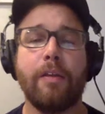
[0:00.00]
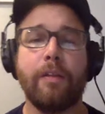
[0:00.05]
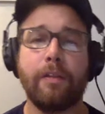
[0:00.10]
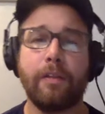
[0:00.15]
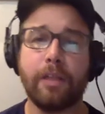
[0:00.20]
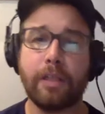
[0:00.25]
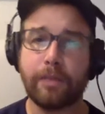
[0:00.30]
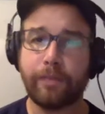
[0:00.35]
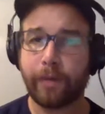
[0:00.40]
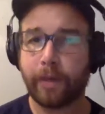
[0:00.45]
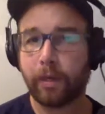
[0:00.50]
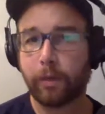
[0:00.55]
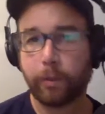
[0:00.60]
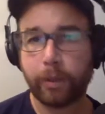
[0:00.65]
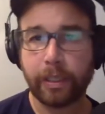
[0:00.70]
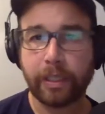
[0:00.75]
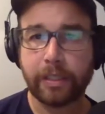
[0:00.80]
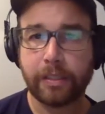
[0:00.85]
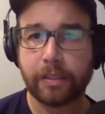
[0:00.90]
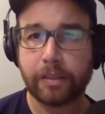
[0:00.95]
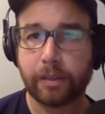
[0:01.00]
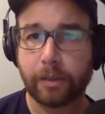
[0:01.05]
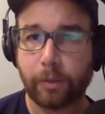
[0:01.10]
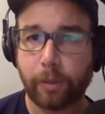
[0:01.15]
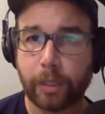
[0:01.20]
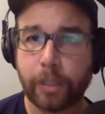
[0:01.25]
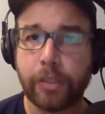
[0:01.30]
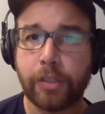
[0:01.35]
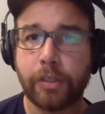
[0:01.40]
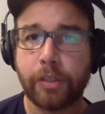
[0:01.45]
This video will answer the
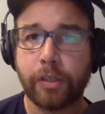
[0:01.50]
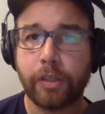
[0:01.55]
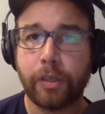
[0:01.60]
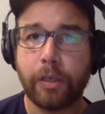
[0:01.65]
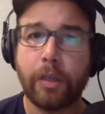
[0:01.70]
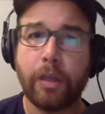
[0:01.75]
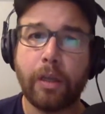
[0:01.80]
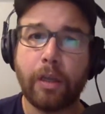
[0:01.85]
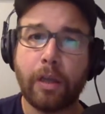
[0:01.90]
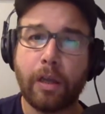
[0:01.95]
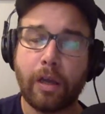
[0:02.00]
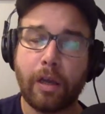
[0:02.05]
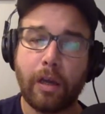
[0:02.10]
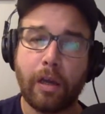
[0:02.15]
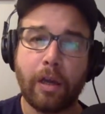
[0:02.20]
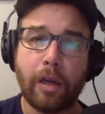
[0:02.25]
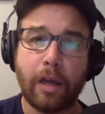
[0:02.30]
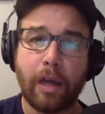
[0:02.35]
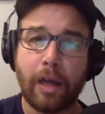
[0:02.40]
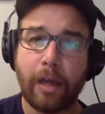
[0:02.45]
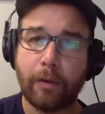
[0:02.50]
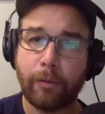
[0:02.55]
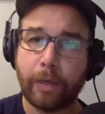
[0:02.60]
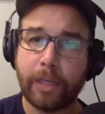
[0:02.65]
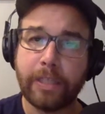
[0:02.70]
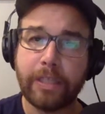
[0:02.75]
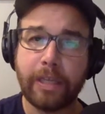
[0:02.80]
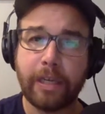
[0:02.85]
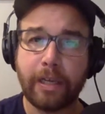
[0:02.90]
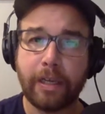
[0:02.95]
question, uh, how do I
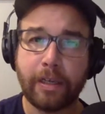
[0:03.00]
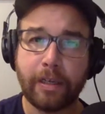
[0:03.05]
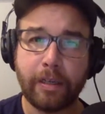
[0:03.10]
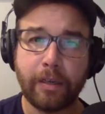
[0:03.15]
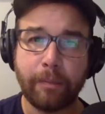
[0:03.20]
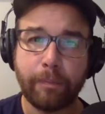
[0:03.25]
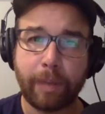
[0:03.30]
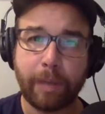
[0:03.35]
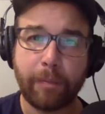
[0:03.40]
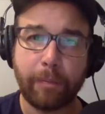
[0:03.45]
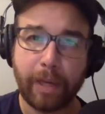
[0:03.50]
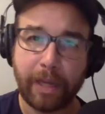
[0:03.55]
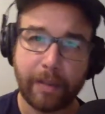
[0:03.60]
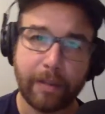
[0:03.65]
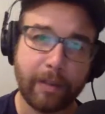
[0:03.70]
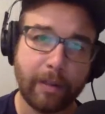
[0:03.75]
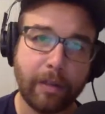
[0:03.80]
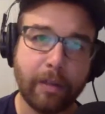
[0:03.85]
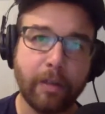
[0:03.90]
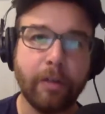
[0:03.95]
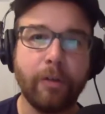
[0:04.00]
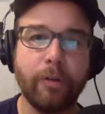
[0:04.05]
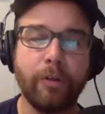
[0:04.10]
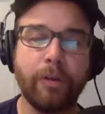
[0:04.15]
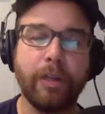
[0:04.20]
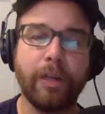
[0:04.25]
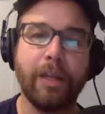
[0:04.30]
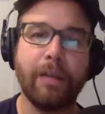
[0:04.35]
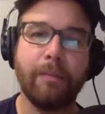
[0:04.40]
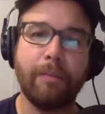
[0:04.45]
take my Python
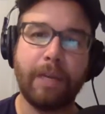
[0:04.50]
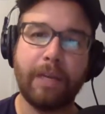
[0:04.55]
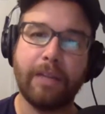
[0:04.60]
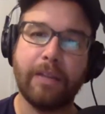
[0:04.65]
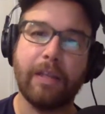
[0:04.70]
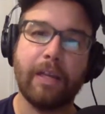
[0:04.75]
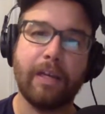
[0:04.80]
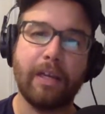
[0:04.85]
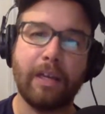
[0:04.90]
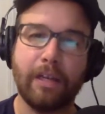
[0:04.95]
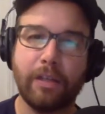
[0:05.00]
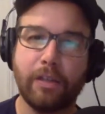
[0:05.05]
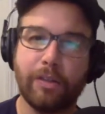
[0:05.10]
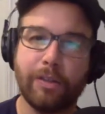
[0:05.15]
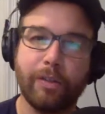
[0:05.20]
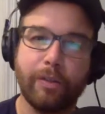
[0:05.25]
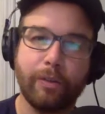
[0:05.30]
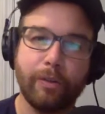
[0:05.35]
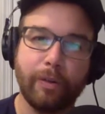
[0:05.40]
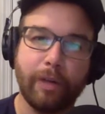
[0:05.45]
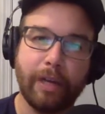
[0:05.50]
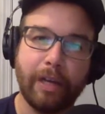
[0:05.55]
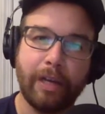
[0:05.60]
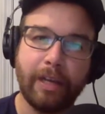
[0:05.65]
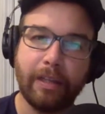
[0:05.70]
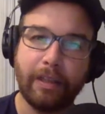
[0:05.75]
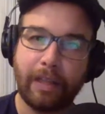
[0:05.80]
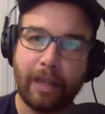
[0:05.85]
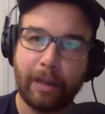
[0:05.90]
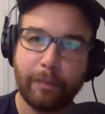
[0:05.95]
code and make that into
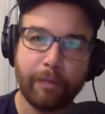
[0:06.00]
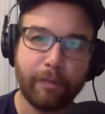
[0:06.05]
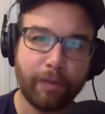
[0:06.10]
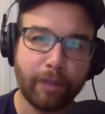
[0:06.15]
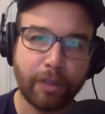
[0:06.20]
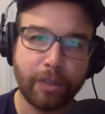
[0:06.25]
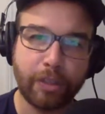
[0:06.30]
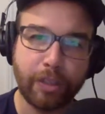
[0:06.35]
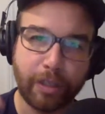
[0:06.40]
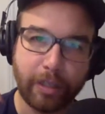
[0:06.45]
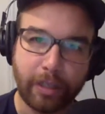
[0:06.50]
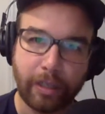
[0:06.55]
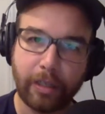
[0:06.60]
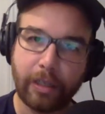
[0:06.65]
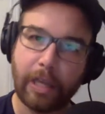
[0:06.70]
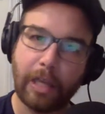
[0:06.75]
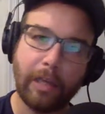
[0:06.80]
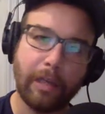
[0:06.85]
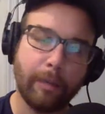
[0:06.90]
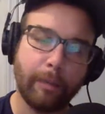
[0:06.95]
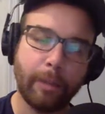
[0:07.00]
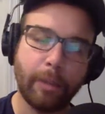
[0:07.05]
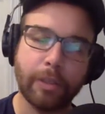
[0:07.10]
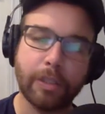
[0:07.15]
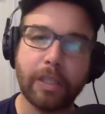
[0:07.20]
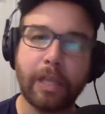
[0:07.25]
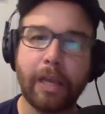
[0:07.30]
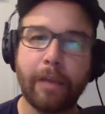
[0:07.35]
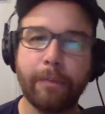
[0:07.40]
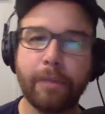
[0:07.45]
a Lambda function in
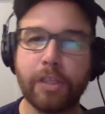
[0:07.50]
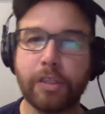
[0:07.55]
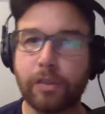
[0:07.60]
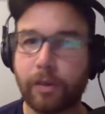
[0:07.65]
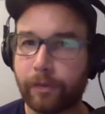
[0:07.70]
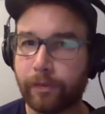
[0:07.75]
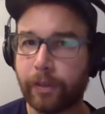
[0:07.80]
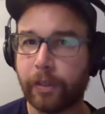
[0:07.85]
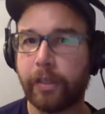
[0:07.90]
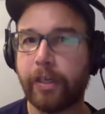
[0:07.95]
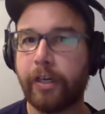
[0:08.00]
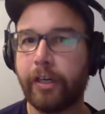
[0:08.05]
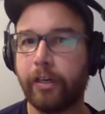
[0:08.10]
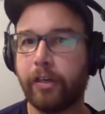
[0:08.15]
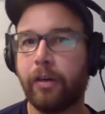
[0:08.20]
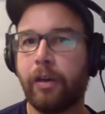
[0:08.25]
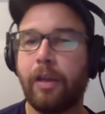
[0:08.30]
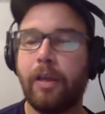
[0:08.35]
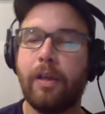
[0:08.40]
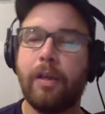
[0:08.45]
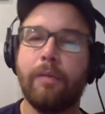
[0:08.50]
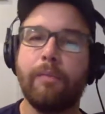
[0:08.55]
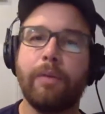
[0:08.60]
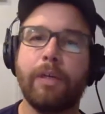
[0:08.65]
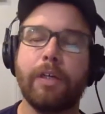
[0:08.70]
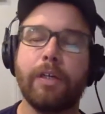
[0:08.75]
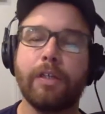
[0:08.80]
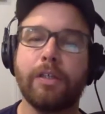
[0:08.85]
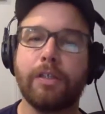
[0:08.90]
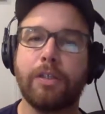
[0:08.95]
AWS Lambda? So if you're here
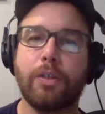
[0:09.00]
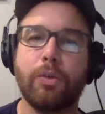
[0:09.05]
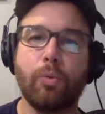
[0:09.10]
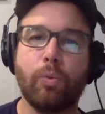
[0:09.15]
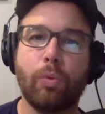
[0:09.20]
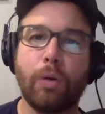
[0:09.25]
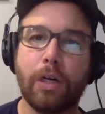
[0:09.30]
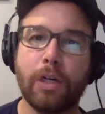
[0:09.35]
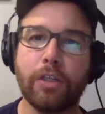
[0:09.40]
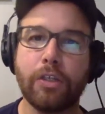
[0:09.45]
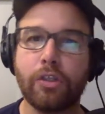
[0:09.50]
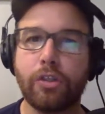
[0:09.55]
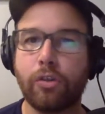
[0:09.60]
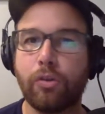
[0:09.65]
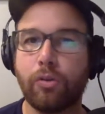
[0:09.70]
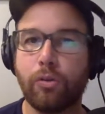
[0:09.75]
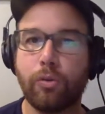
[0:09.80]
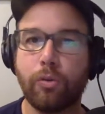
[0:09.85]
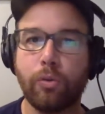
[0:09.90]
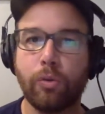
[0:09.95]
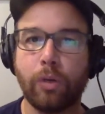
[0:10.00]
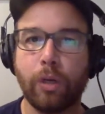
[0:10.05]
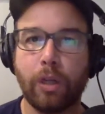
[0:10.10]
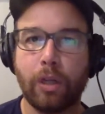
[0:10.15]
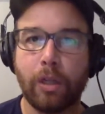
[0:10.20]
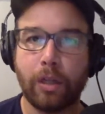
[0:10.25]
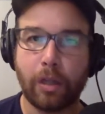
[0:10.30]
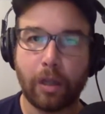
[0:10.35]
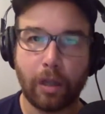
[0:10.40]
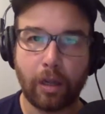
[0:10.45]
because you want to
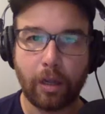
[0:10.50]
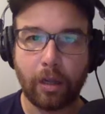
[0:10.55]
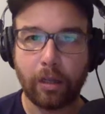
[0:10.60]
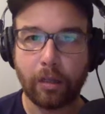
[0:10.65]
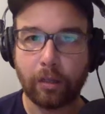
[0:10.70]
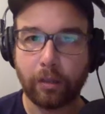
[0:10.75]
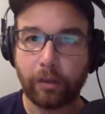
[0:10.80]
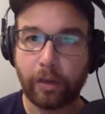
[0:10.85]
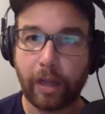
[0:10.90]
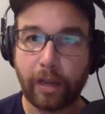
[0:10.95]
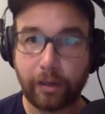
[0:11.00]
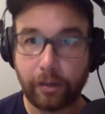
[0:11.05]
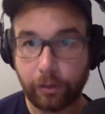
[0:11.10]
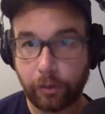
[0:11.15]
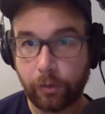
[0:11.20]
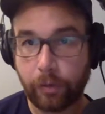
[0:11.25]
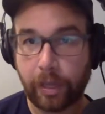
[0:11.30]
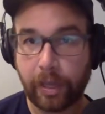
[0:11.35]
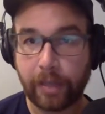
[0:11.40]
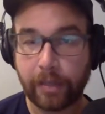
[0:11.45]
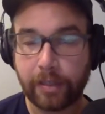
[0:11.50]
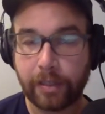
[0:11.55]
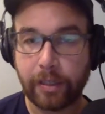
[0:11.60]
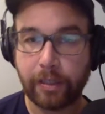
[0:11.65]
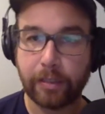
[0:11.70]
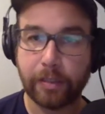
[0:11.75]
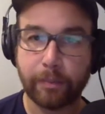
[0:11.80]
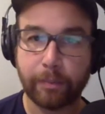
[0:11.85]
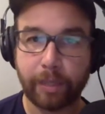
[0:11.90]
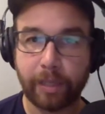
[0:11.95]
uh, learn how to do that,
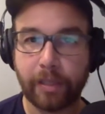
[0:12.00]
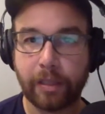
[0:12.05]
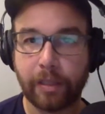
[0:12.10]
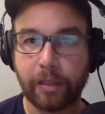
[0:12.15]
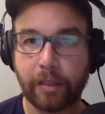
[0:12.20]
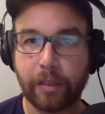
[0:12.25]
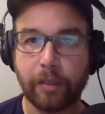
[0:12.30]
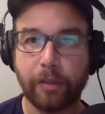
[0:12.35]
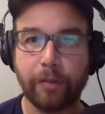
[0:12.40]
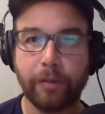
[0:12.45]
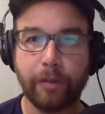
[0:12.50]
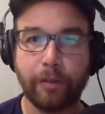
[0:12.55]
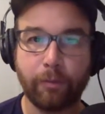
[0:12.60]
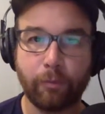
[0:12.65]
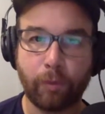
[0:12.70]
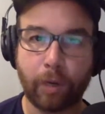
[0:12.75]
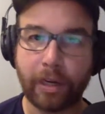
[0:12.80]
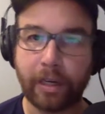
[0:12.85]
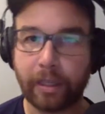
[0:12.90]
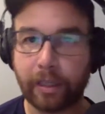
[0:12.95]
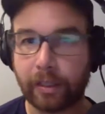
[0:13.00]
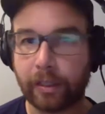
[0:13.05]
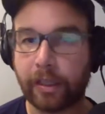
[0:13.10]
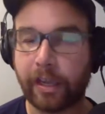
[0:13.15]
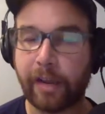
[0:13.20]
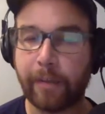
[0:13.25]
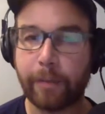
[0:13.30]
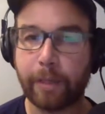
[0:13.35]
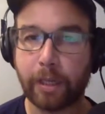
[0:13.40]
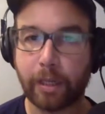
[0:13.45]
take some Python code and run it in
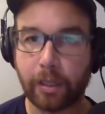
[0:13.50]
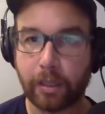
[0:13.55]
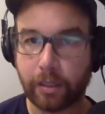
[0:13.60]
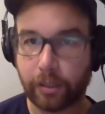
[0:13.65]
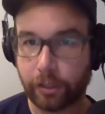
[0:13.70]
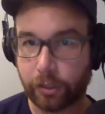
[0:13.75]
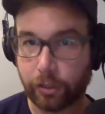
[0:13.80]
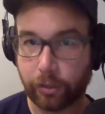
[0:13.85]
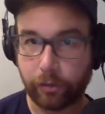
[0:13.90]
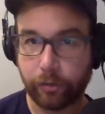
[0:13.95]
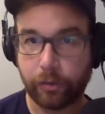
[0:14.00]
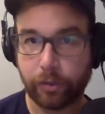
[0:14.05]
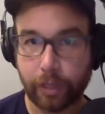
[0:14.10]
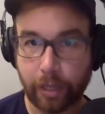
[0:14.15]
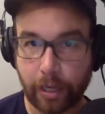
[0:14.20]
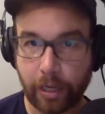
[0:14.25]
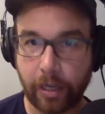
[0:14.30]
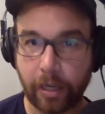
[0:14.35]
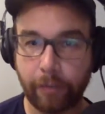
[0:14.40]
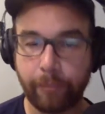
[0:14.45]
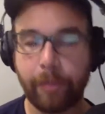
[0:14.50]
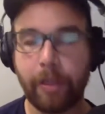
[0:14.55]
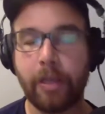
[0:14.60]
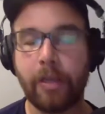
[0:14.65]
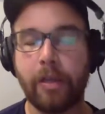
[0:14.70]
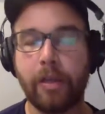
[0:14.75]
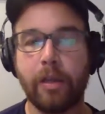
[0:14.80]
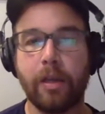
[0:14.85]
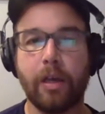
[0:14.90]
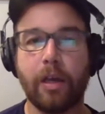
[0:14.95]
Lambda on a certain time,
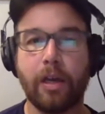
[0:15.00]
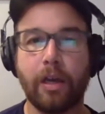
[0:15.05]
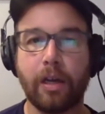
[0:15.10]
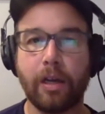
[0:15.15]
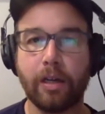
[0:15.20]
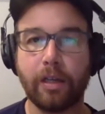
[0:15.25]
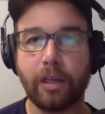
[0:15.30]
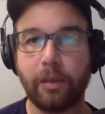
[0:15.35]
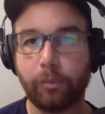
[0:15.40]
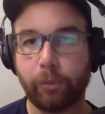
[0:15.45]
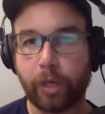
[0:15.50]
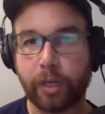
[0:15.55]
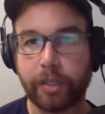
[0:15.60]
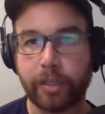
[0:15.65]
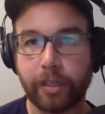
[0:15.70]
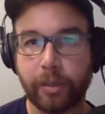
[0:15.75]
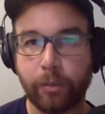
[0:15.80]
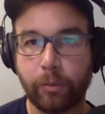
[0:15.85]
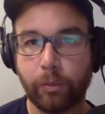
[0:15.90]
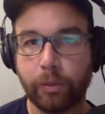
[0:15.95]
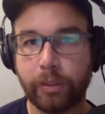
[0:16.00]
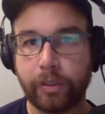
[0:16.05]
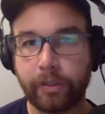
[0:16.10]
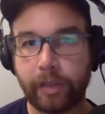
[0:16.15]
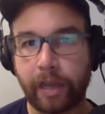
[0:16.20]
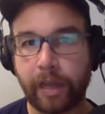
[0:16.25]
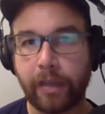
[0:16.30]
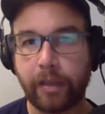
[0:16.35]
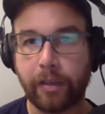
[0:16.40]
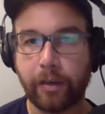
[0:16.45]
uh, keep watching, we'll do
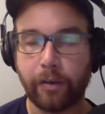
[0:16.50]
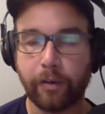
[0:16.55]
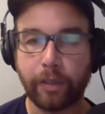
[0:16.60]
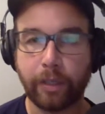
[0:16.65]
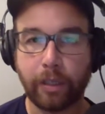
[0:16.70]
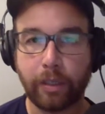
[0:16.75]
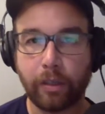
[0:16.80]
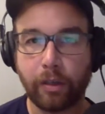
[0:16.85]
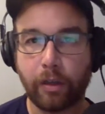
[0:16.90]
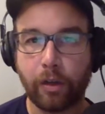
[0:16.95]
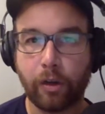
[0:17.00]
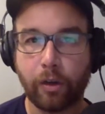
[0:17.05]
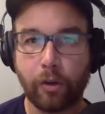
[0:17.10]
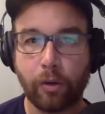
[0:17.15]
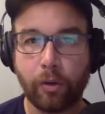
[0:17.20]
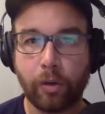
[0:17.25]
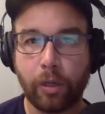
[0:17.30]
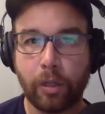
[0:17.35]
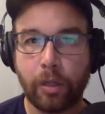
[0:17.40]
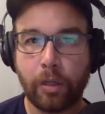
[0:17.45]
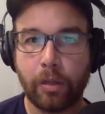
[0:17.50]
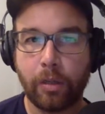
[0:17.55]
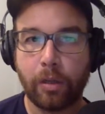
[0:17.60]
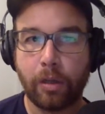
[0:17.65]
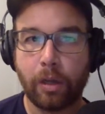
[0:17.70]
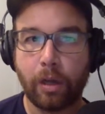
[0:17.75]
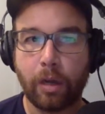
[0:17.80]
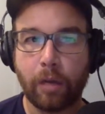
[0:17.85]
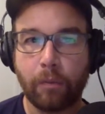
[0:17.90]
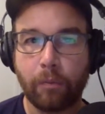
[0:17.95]
that. You don't need to know
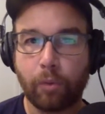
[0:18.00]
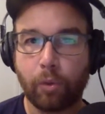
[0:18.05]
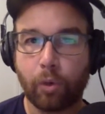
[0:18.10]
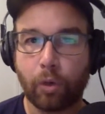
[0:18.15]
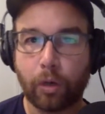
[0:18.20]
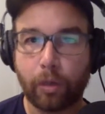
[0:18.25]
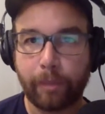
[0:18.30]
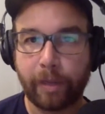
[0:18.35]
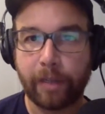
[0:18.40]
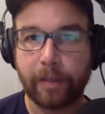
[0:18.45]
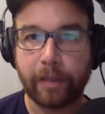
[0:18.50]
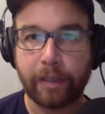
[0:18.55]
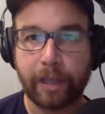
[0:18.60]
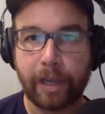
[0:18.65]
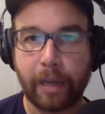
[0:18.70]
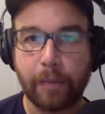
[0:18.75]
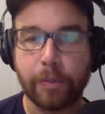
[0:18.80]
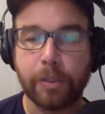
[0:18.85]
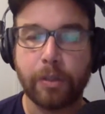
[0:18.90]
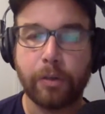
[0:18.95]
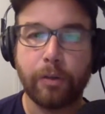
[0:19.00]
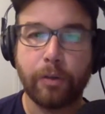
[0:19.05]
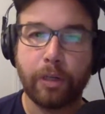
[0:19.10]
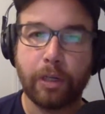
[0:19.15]
uh, more about the capstone.